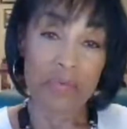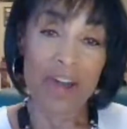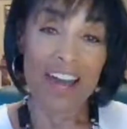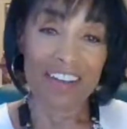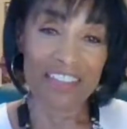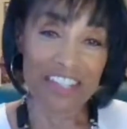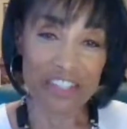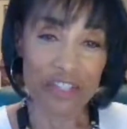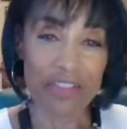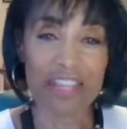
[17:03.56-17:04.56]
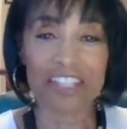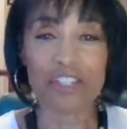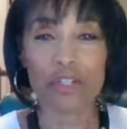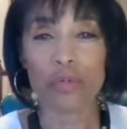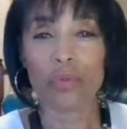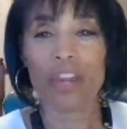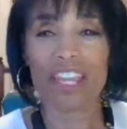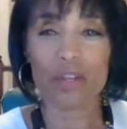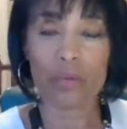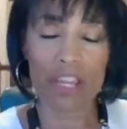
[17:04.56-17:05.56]
Wow, that's a
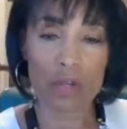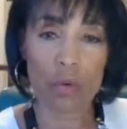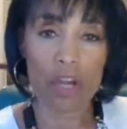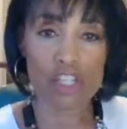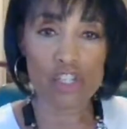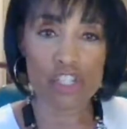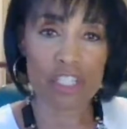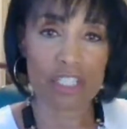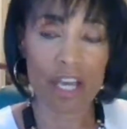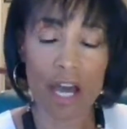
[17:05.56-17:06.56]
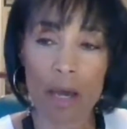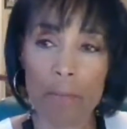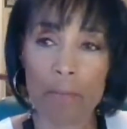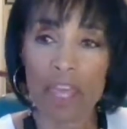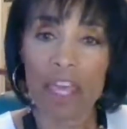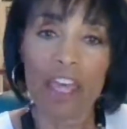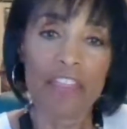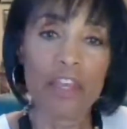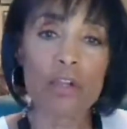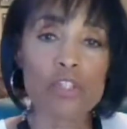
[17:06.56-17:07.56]
great, great question.
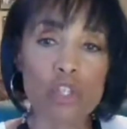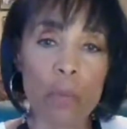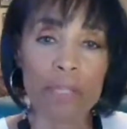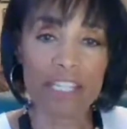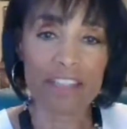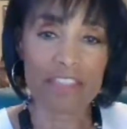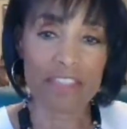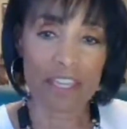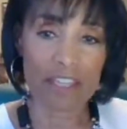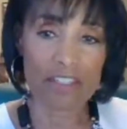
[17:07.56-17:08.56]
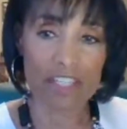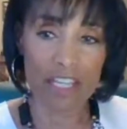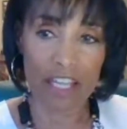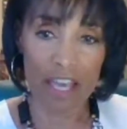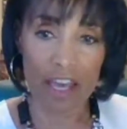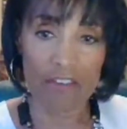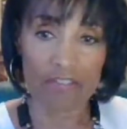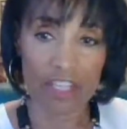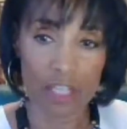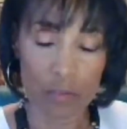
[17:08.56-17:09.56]
There are so many things that
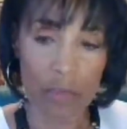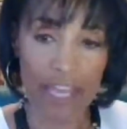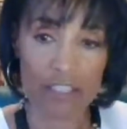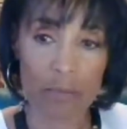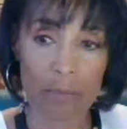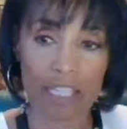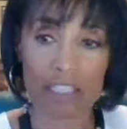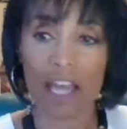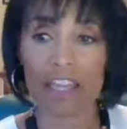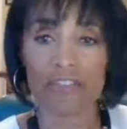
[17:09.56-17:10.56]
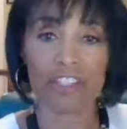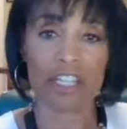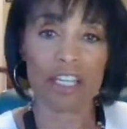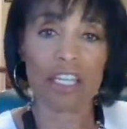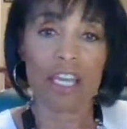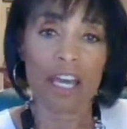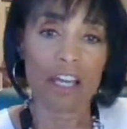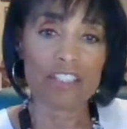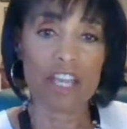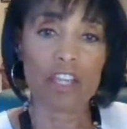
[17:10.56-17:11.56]
have impacted my life. And
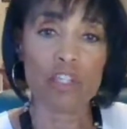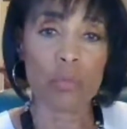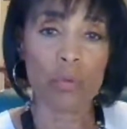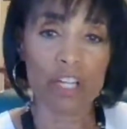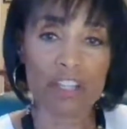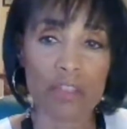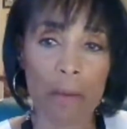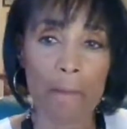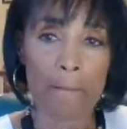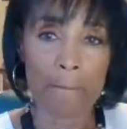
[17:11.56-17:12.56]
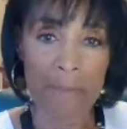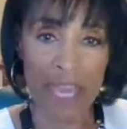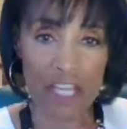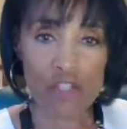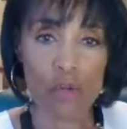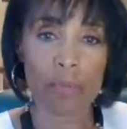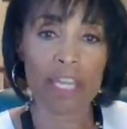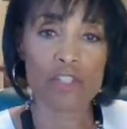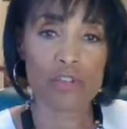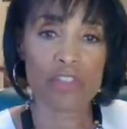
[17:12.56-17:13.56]
I'll tell you, one of the major,
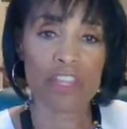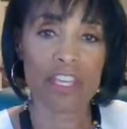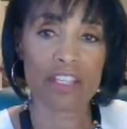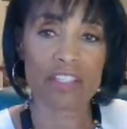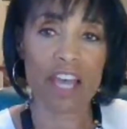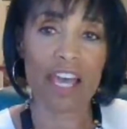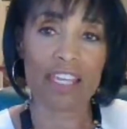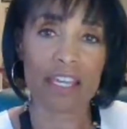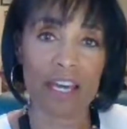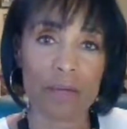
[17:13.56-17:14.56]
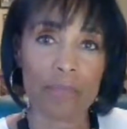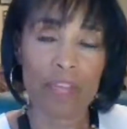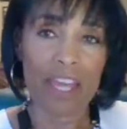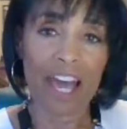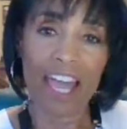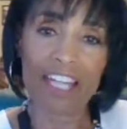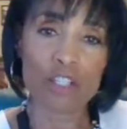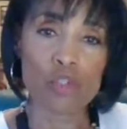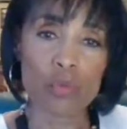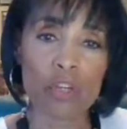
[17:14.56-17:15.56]
major things, I had
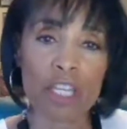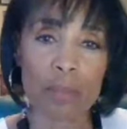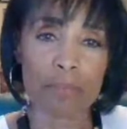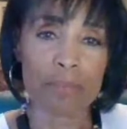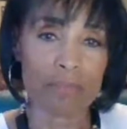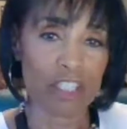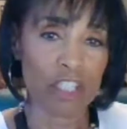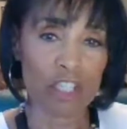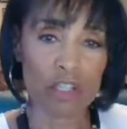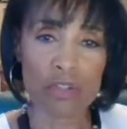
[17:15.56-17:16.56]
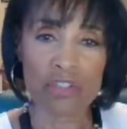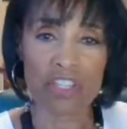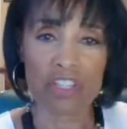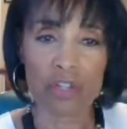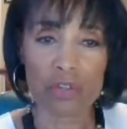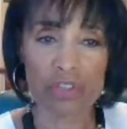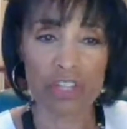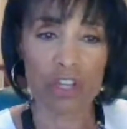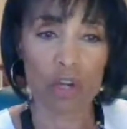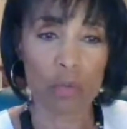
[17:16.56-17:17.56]
a dream years and years
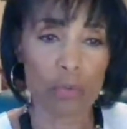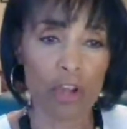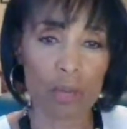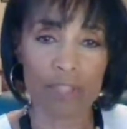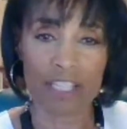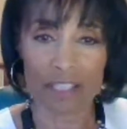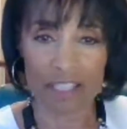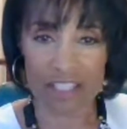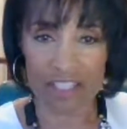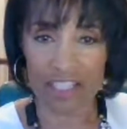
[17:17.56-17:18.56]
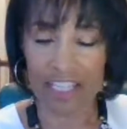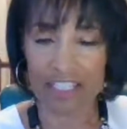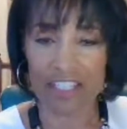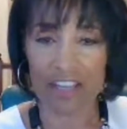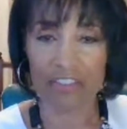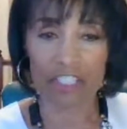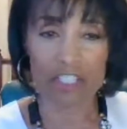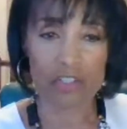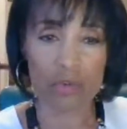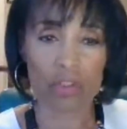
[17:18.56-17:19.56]
ago, probably in the late
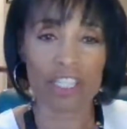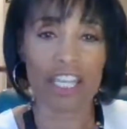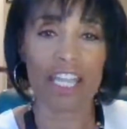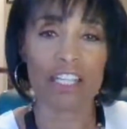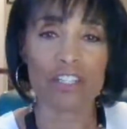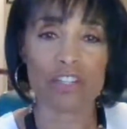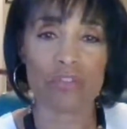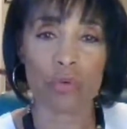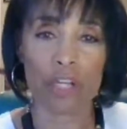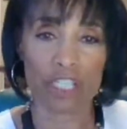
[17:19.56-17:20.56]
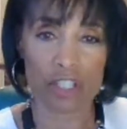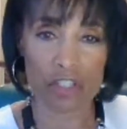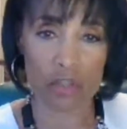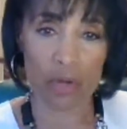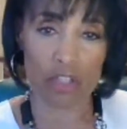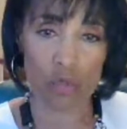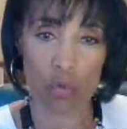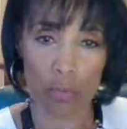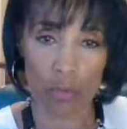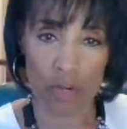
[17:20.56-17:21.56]
70s, early 80s, of working at Xerox
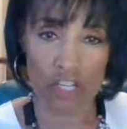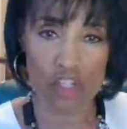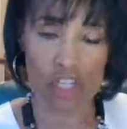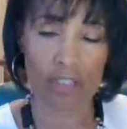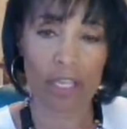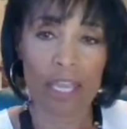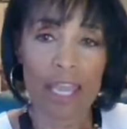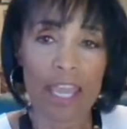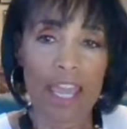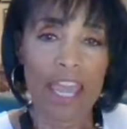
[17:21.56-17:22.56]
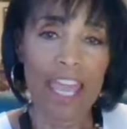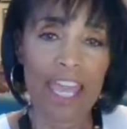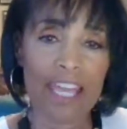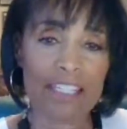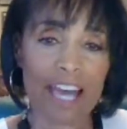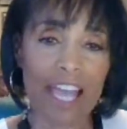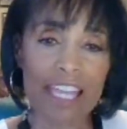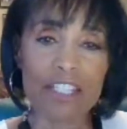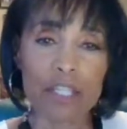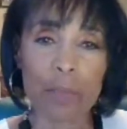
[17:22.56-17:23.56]
Corporation. And
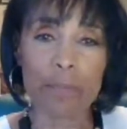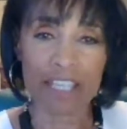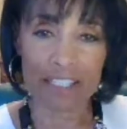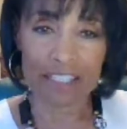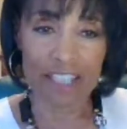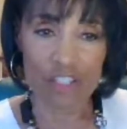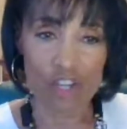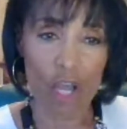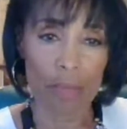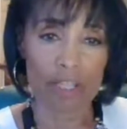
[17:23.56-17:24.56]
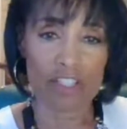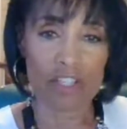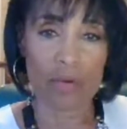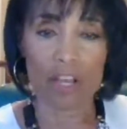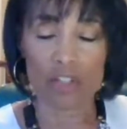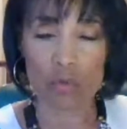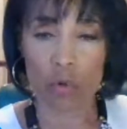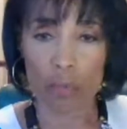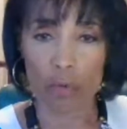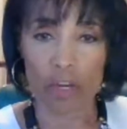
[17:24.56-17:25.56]
I ended up getting the job at Xerox
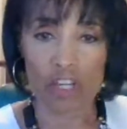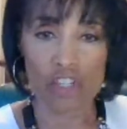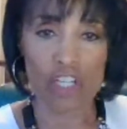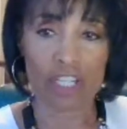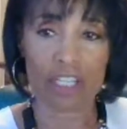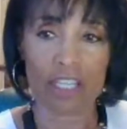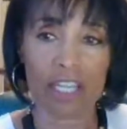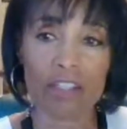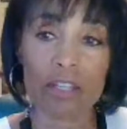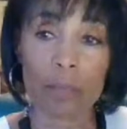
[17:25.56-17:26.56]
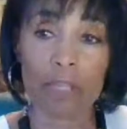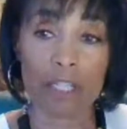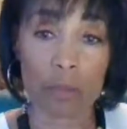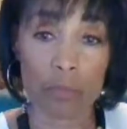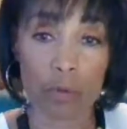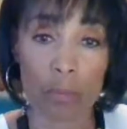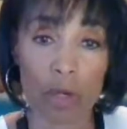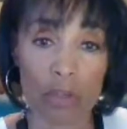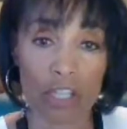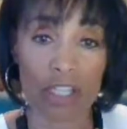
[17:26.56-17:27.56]
Corporation and ended up getting
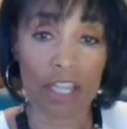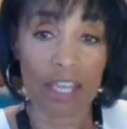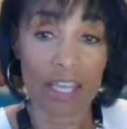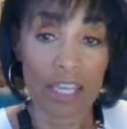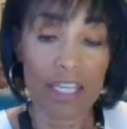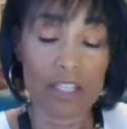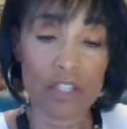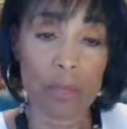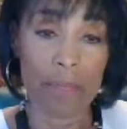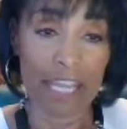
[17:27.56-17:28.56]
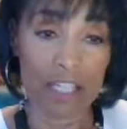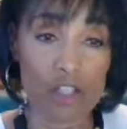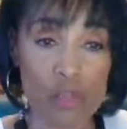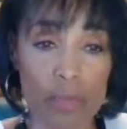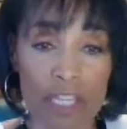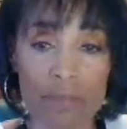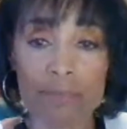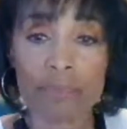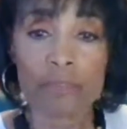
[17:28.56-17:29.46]
promoted into management.